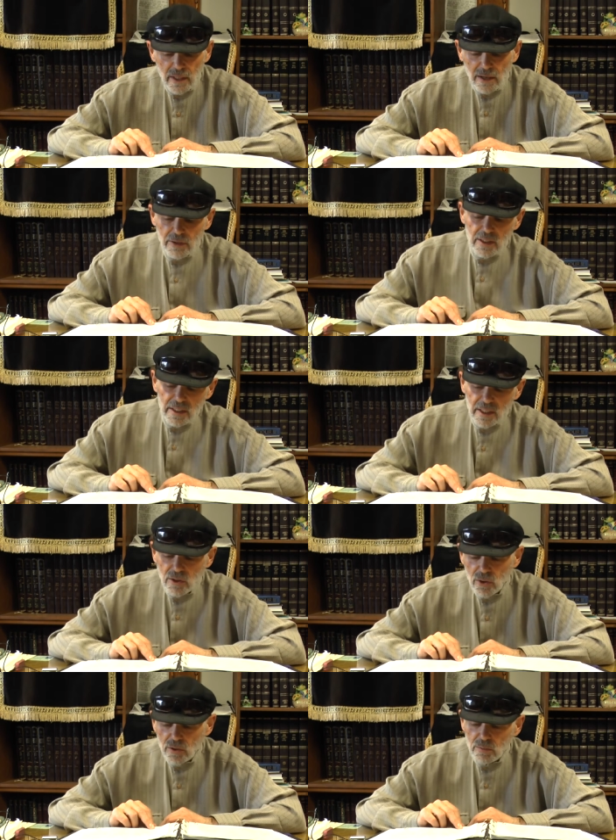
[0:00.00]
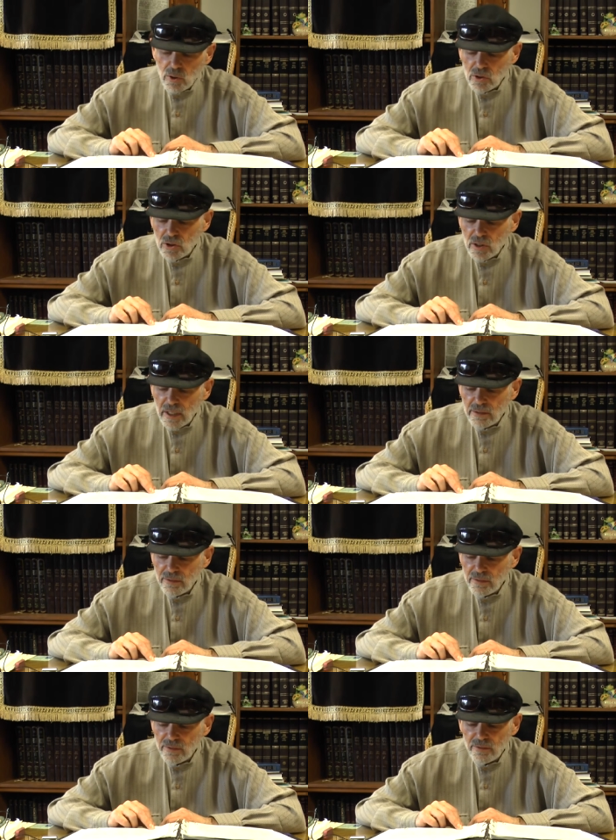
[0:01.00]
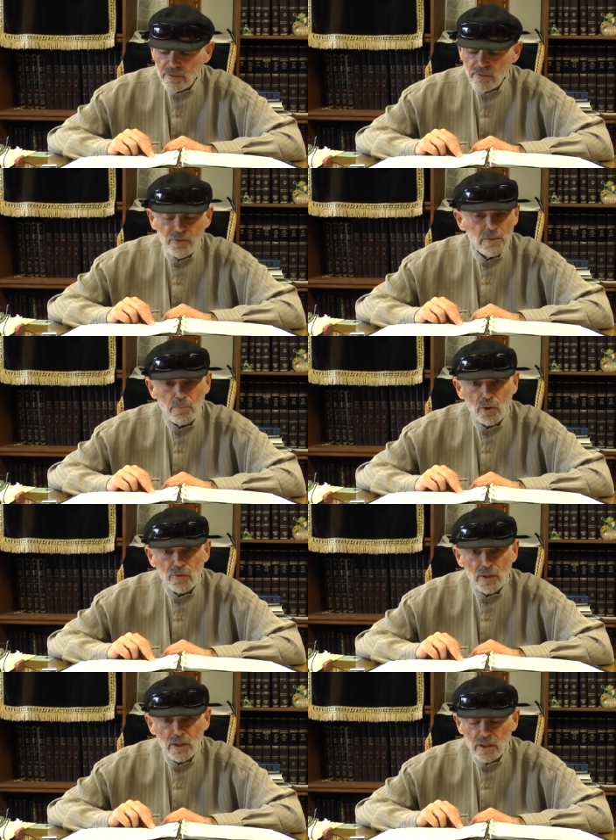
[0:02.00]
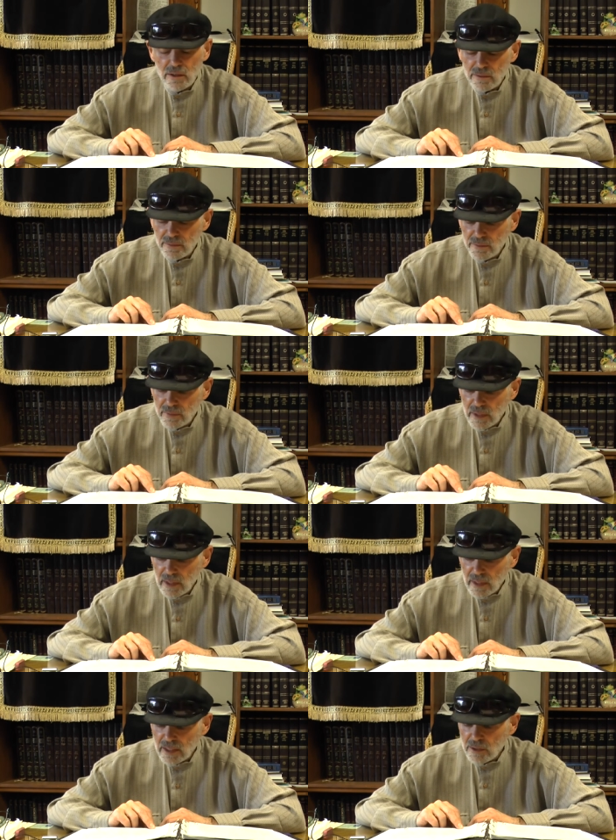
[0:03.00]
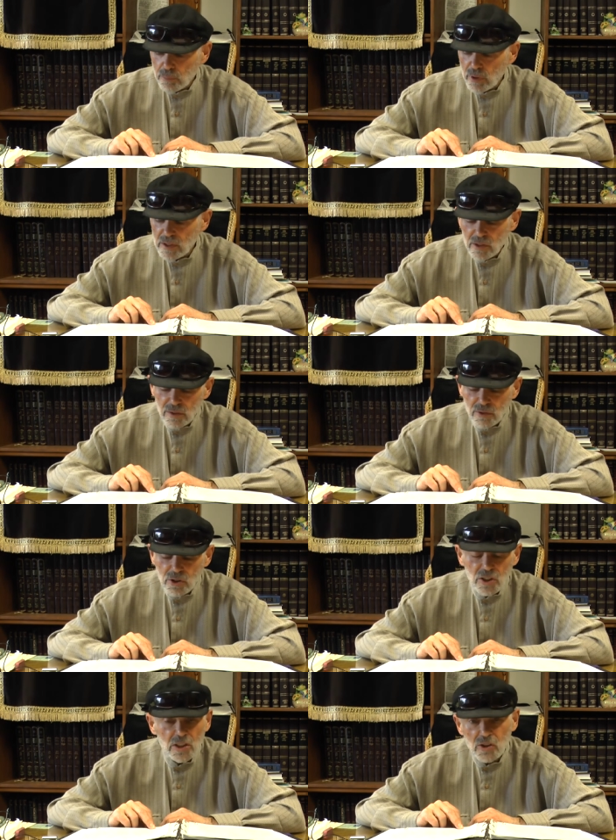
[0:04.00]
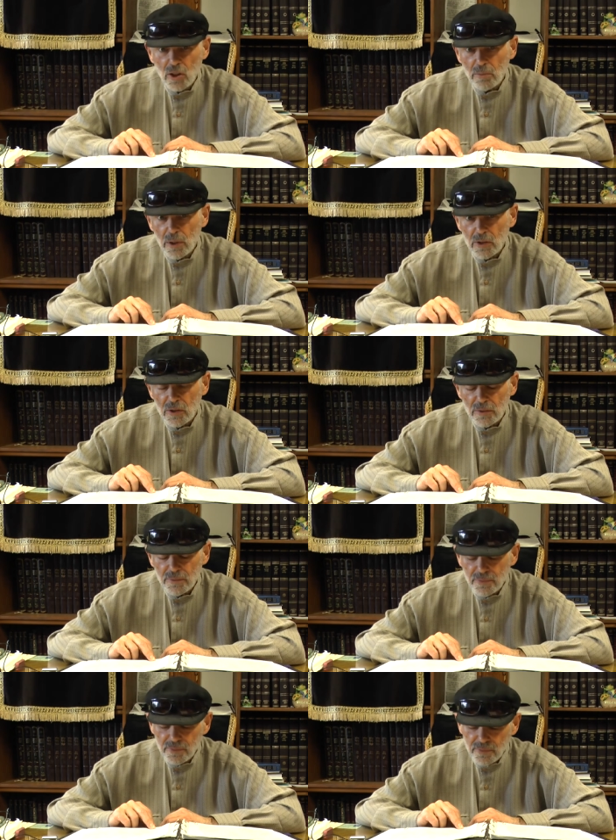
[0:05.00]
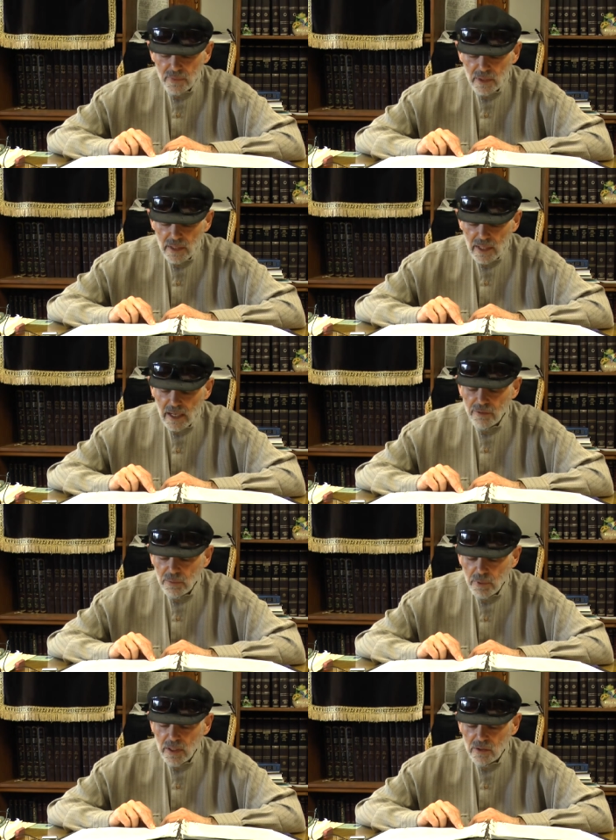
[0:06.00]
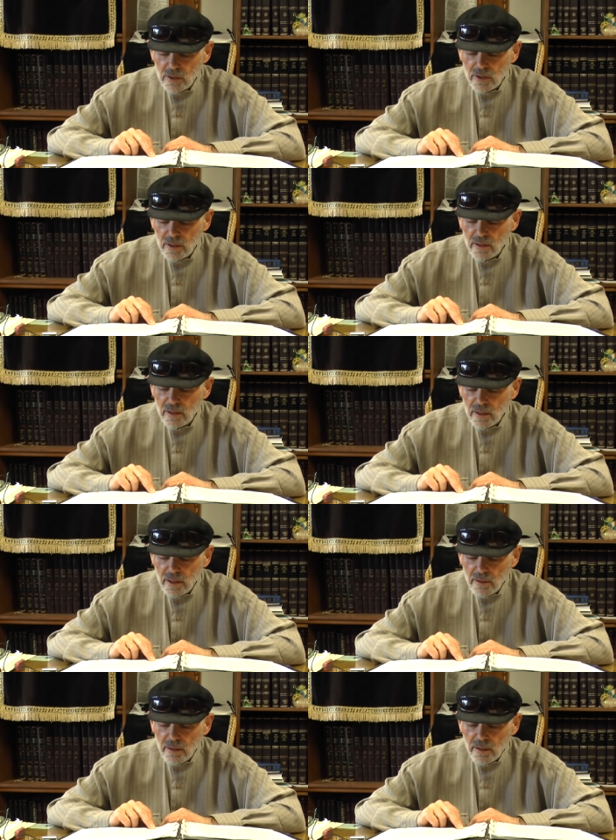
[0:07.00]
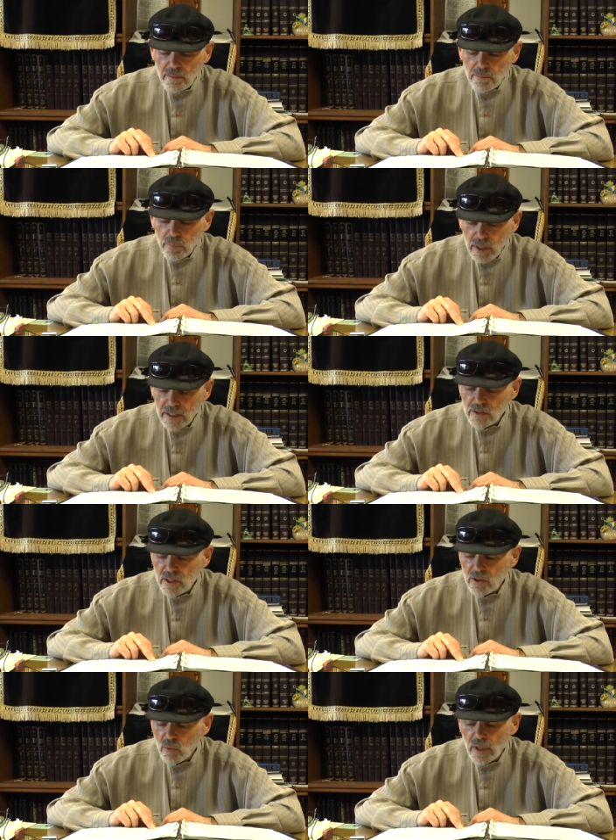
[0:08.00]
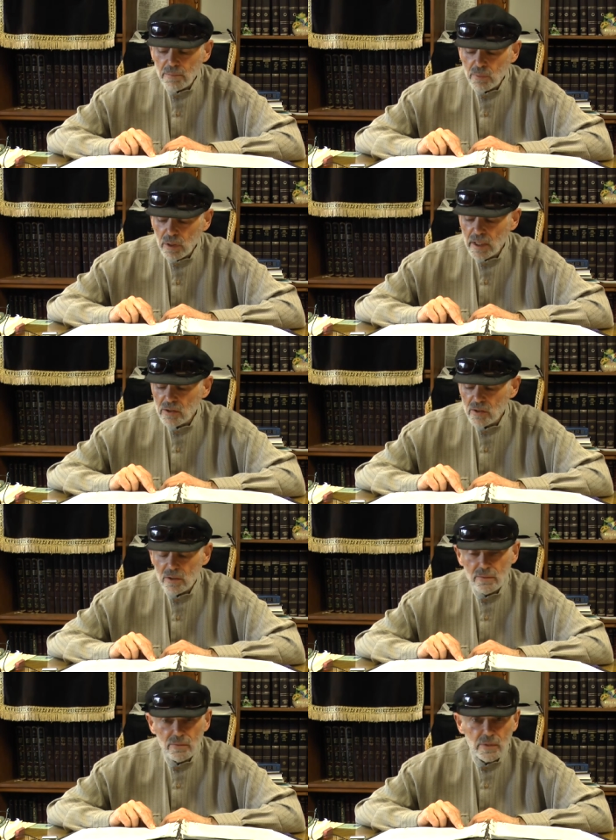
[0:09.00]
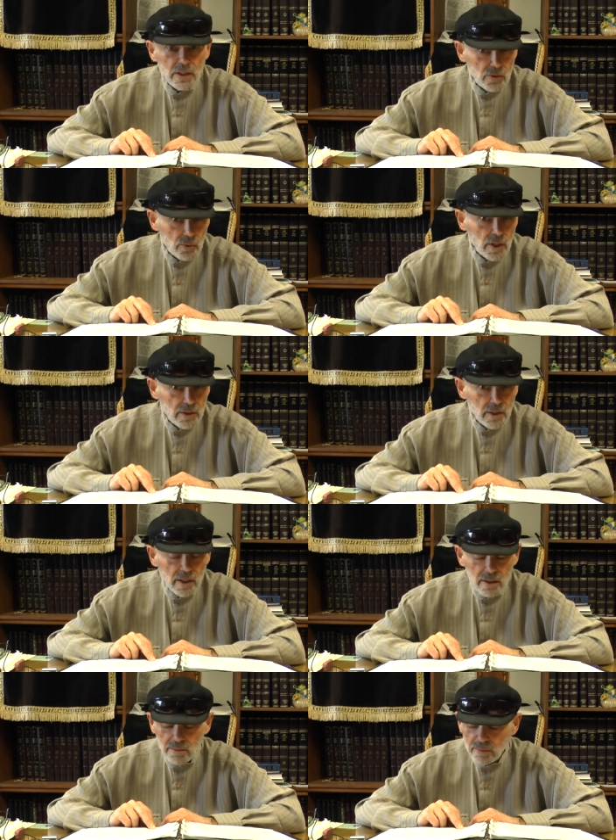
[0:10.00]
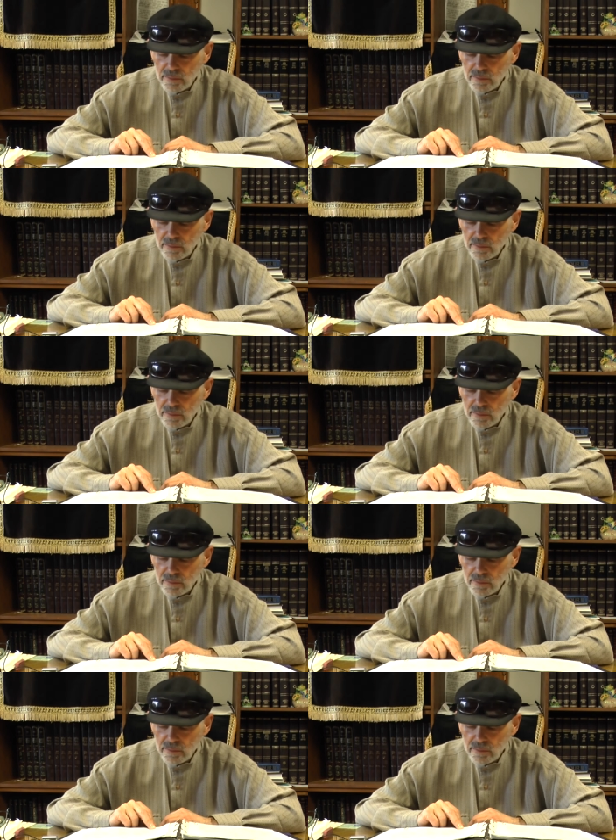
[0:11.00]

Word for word: Everything that occurred in Moshe's life fit perfectly, like the pieces of a jigsaw puzzle. Every piece placed in the right place at the right time.